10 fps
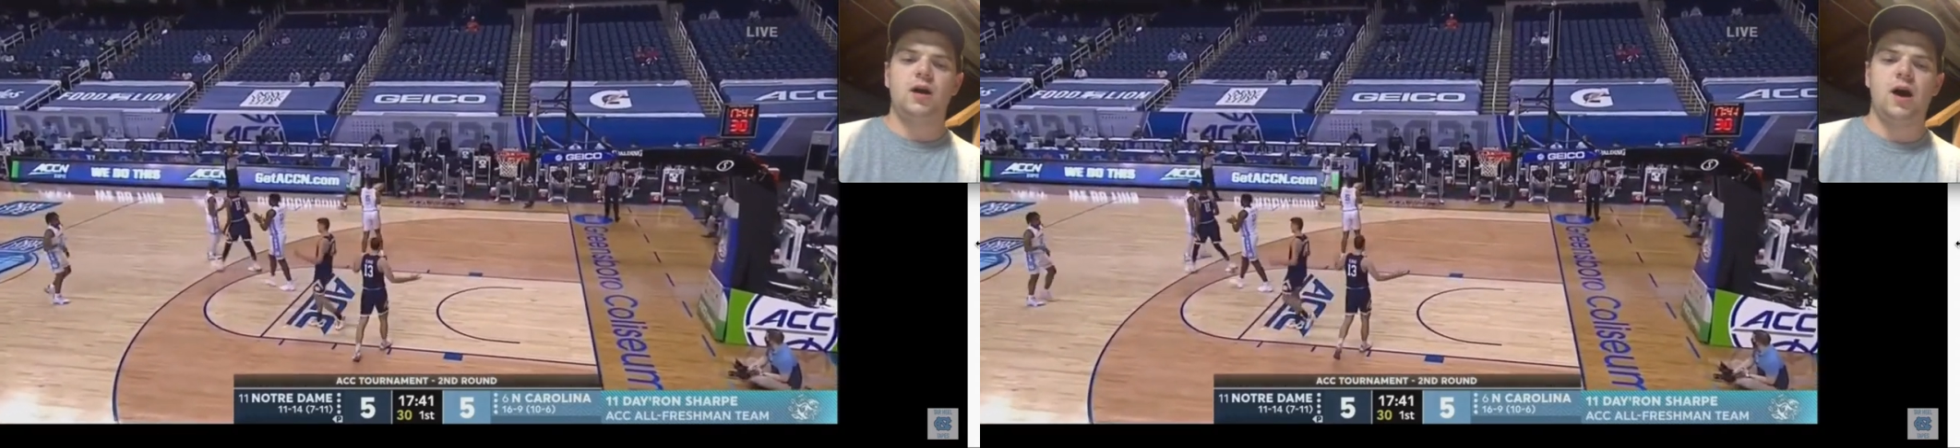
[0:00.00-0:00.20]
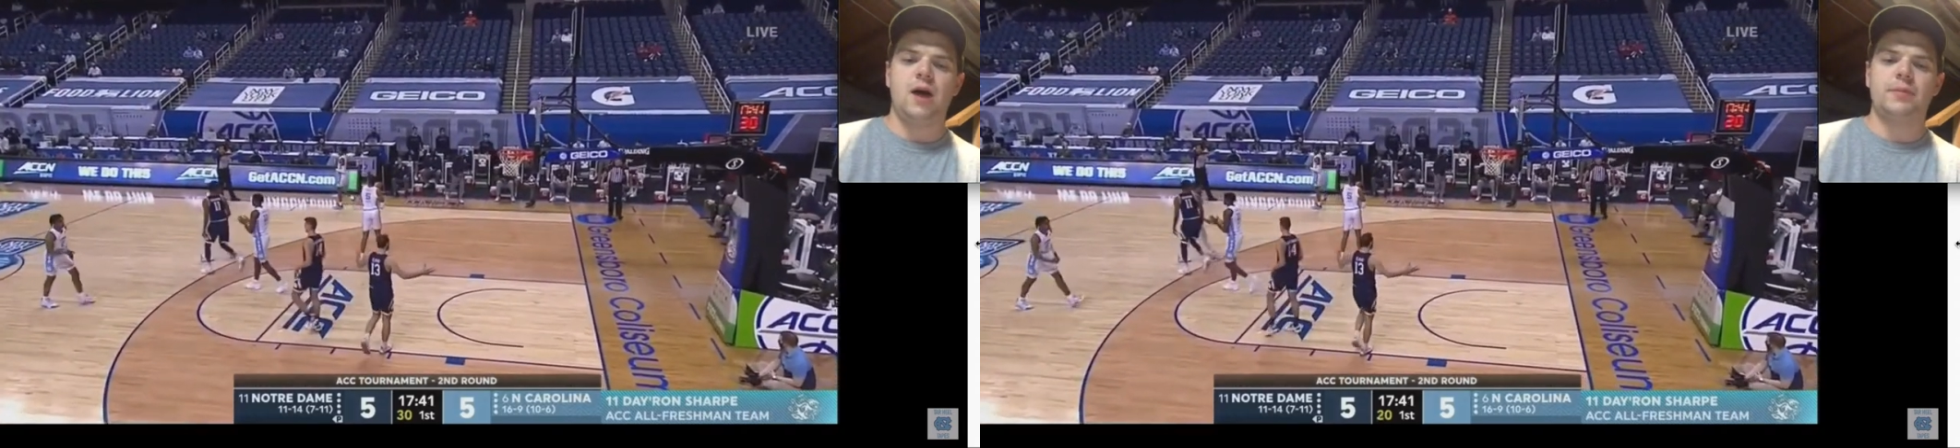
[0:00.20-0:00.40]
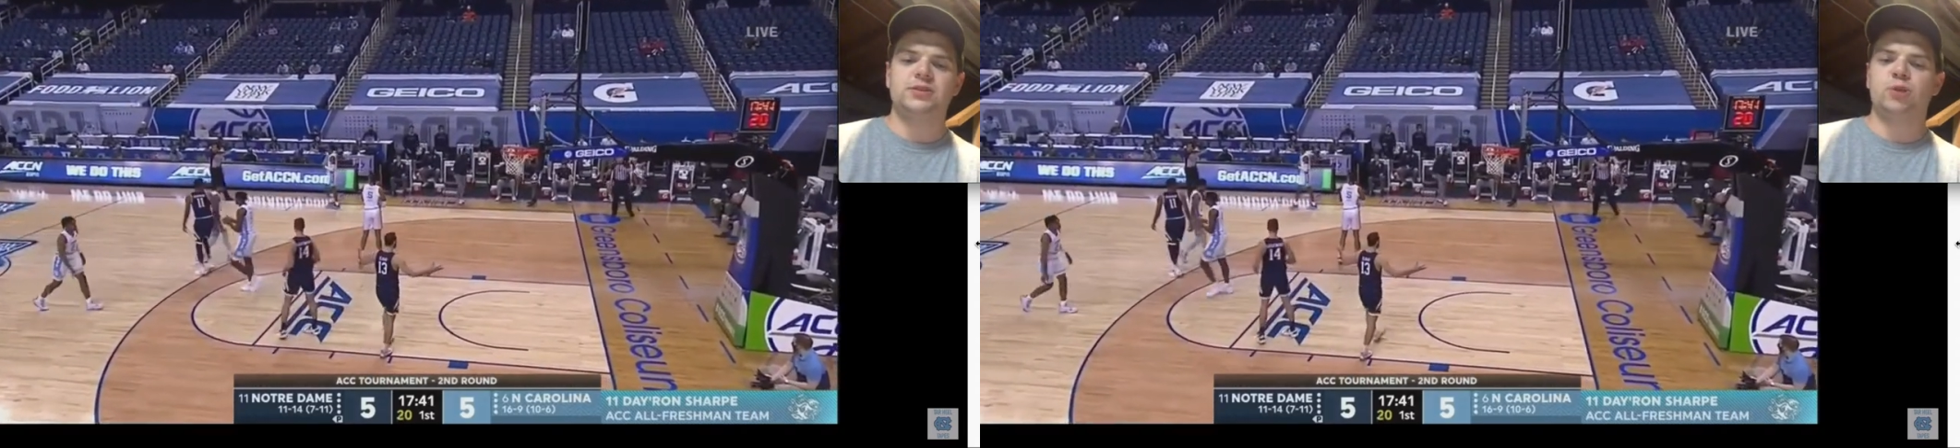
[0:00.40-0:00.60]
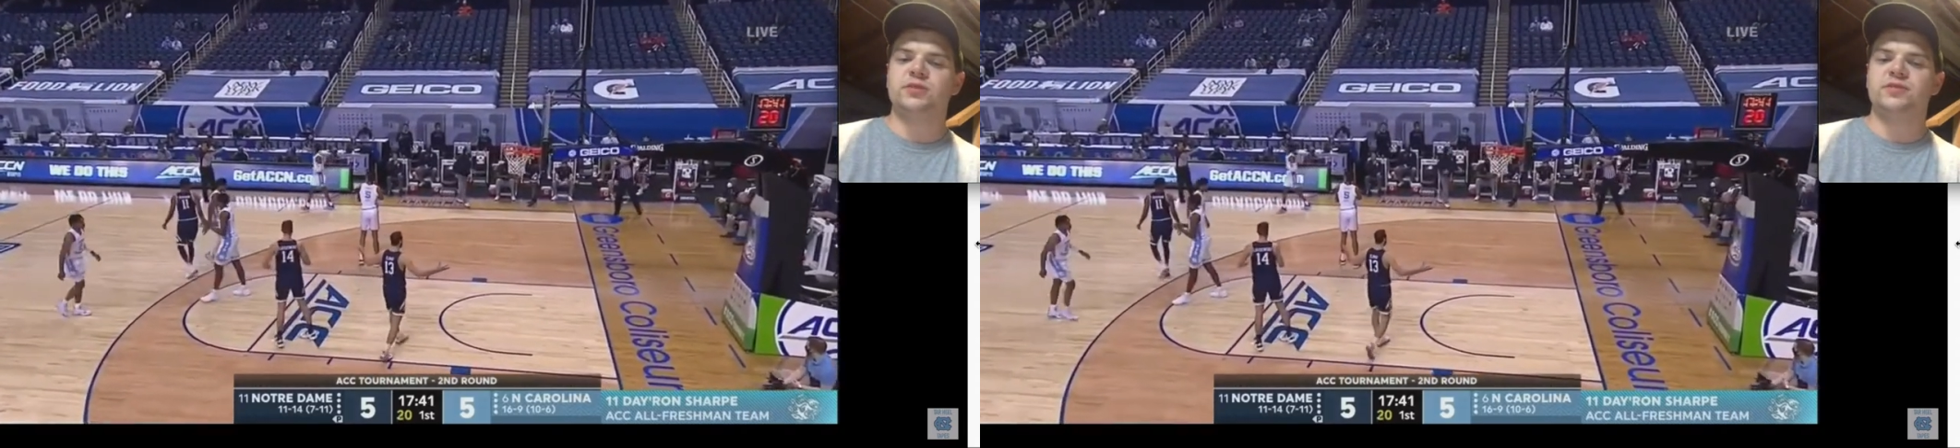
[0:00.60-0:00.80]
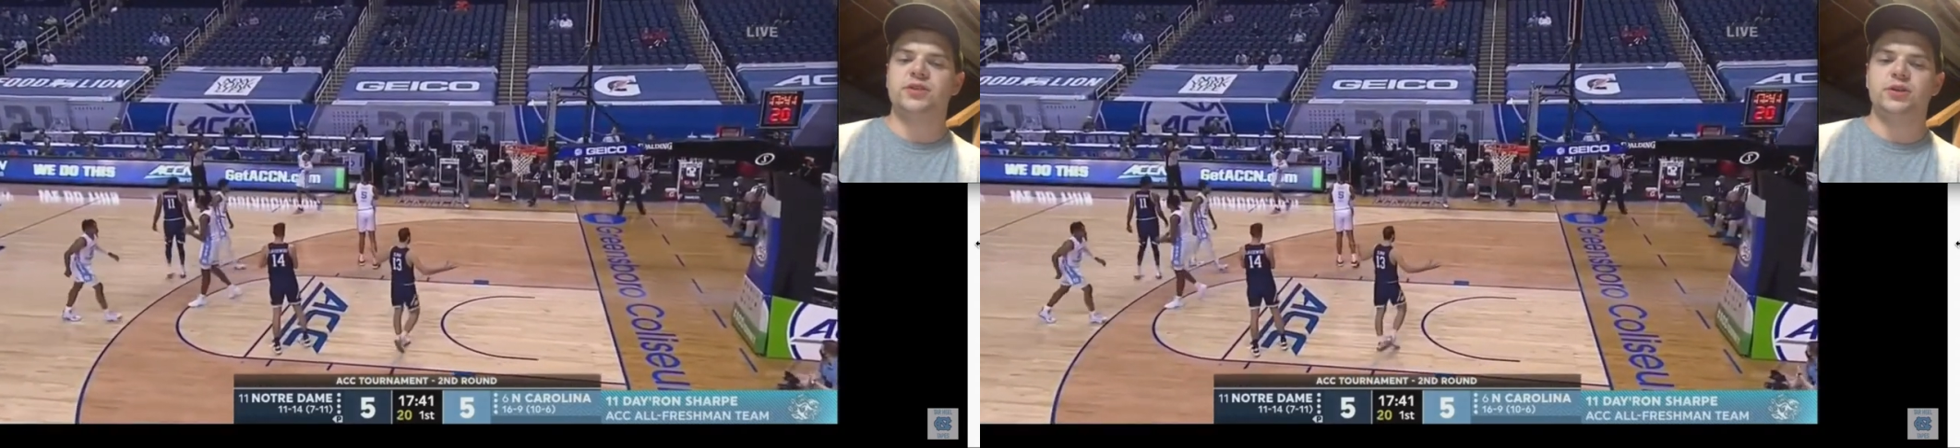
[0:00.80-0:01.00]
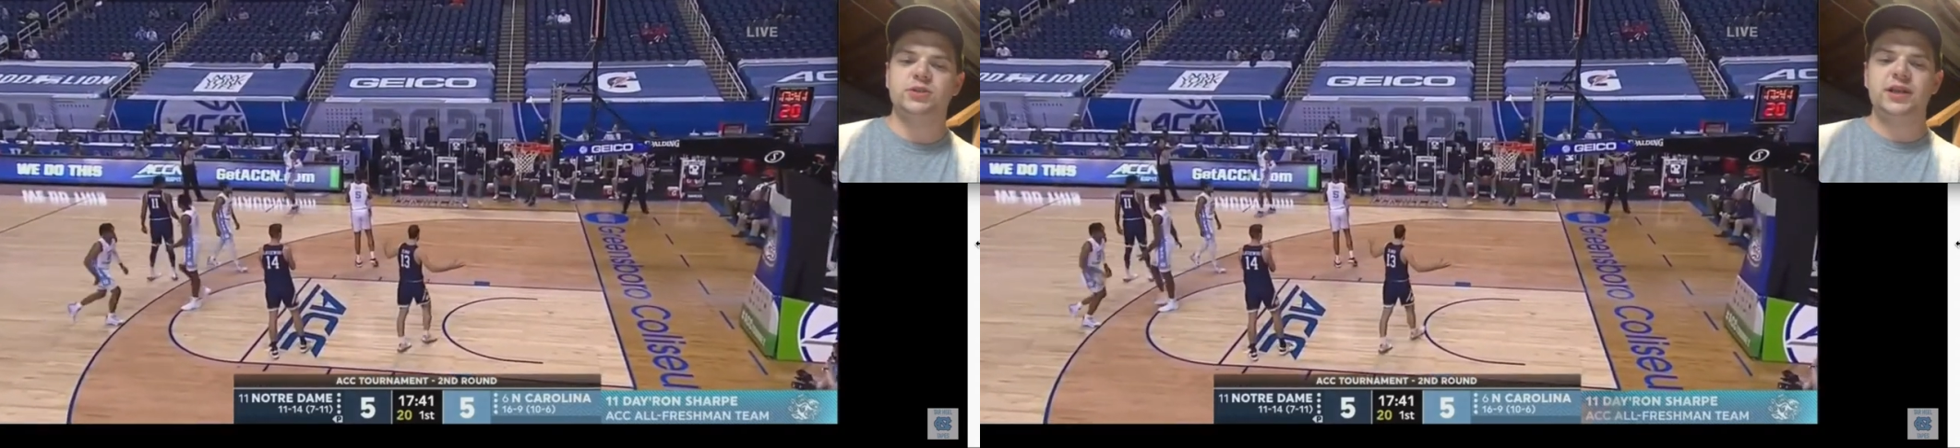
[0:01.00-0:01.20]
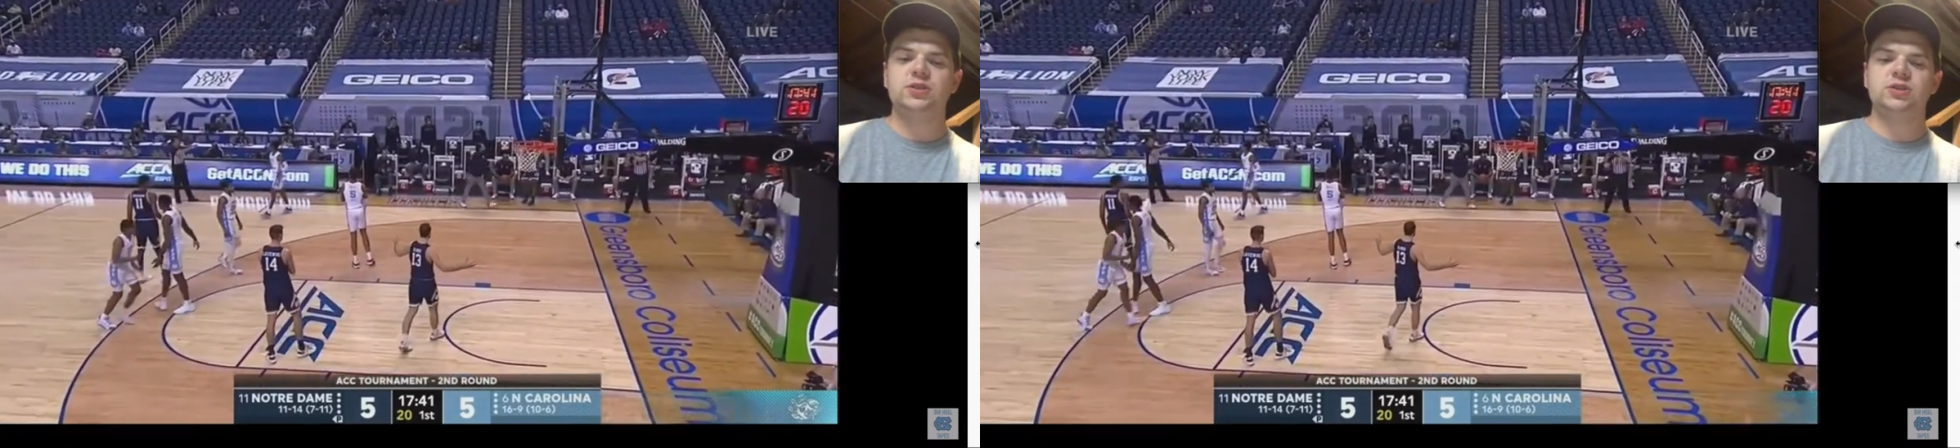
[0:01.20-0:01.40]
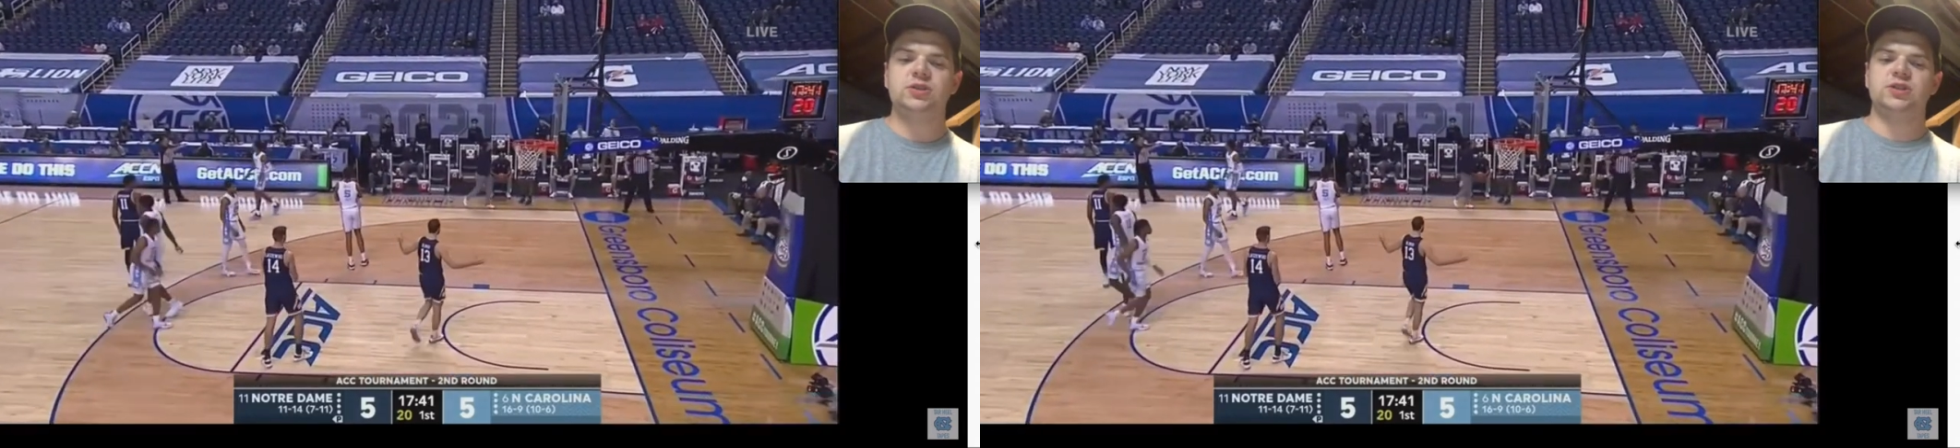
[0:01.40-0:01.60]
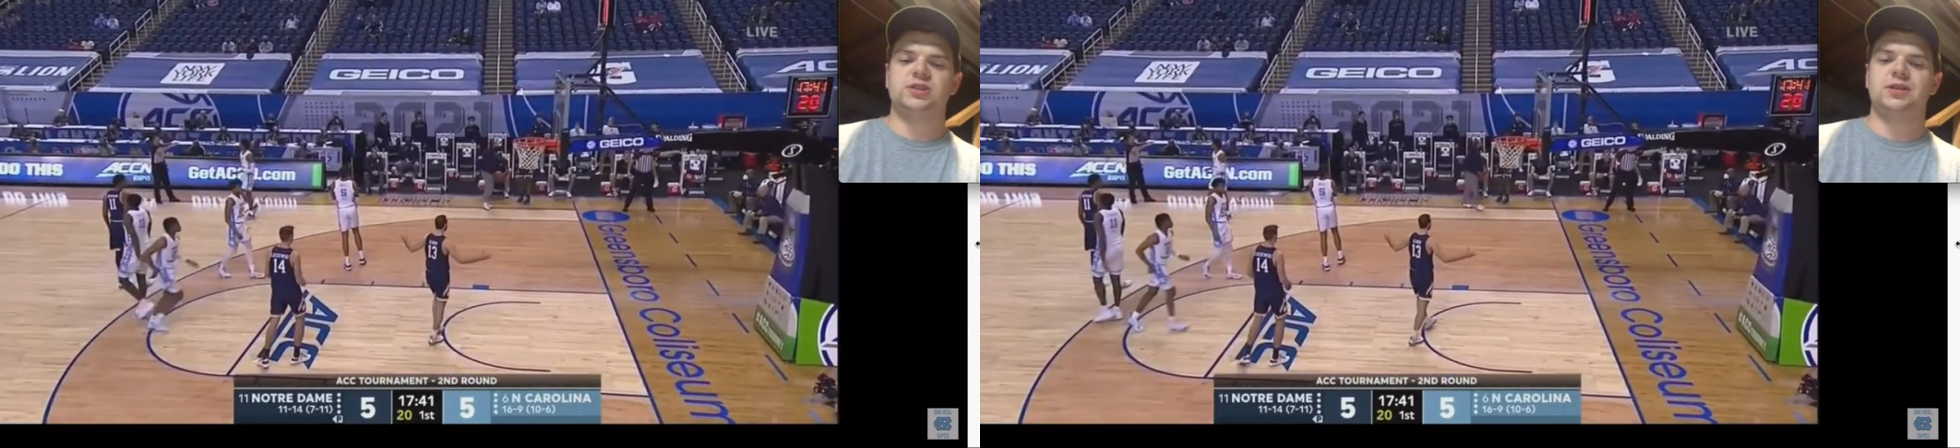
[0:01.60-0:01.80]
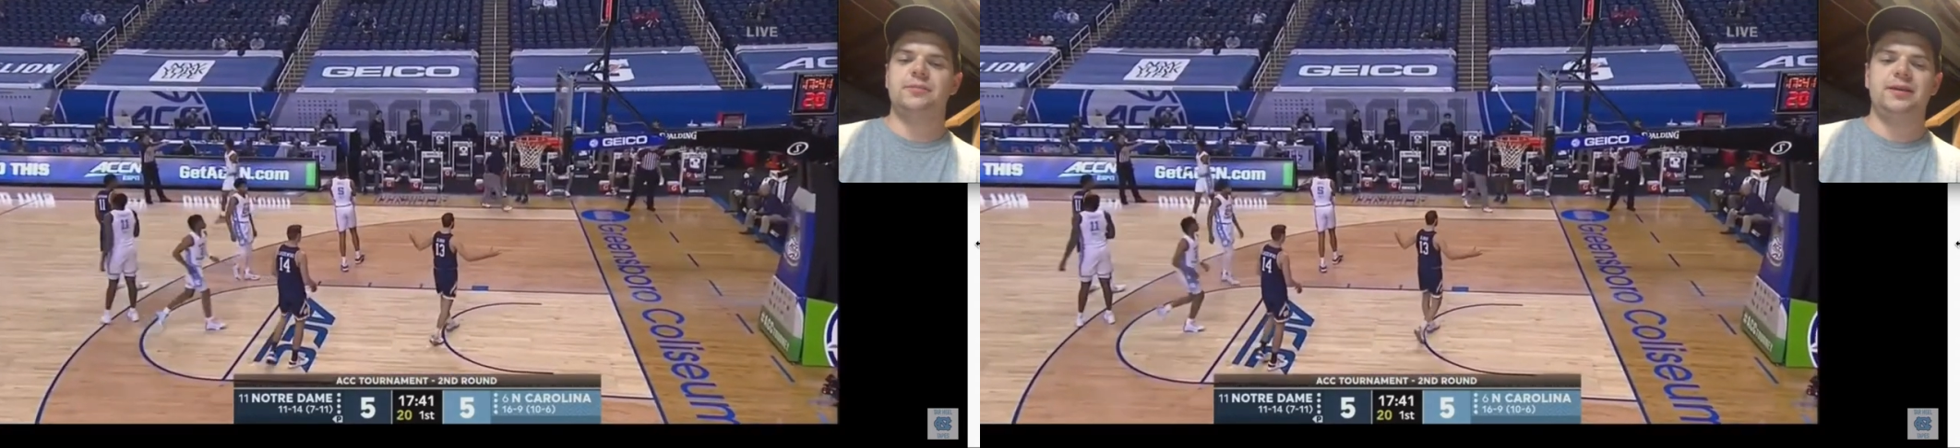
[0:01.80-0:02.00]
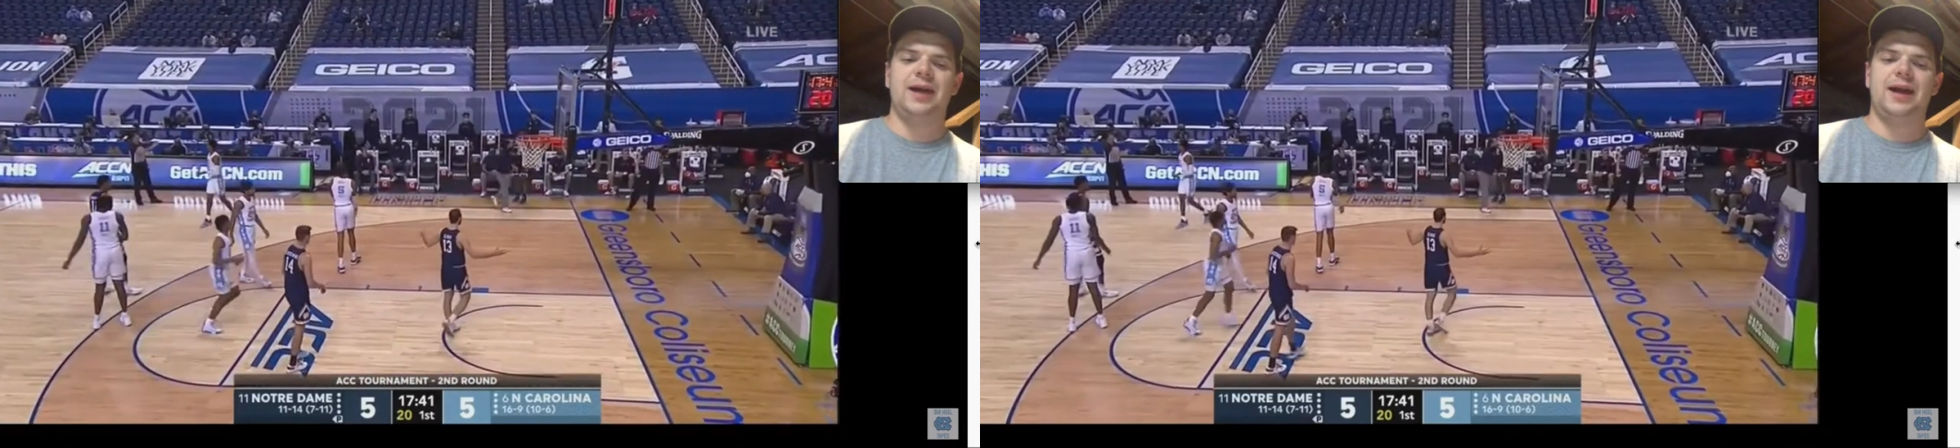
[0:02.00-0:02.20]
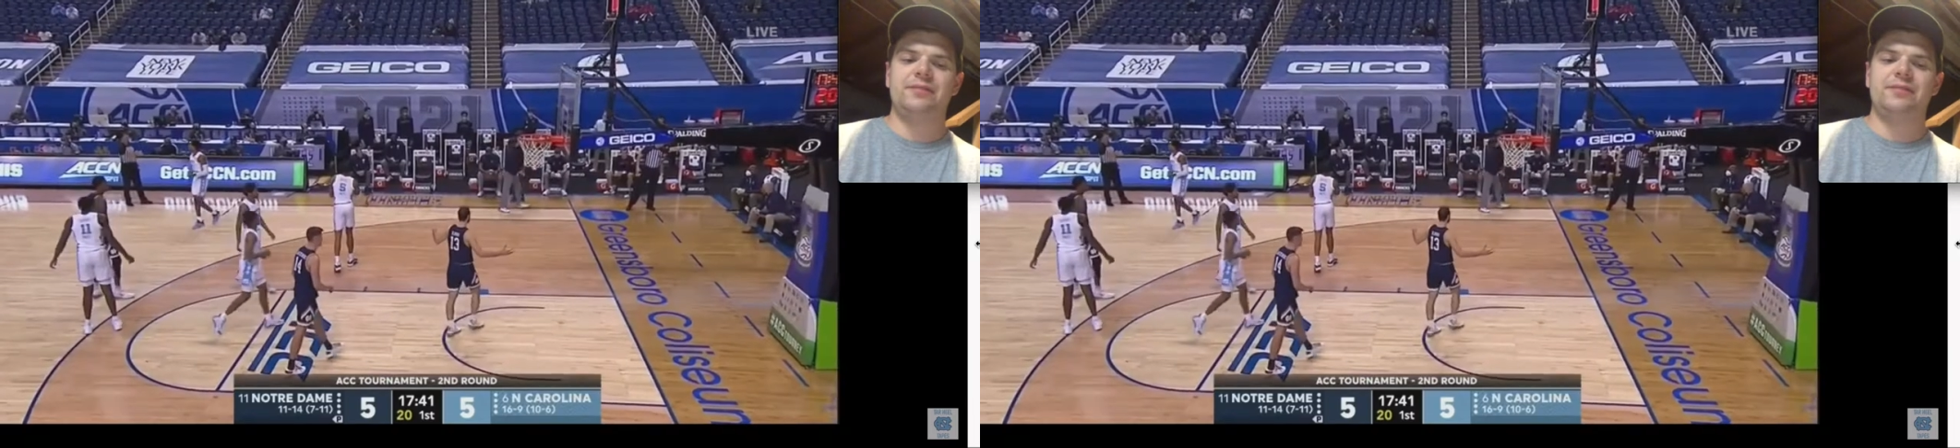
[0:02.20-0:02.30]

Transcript: um, in terms of usage. He's just going to be kind of a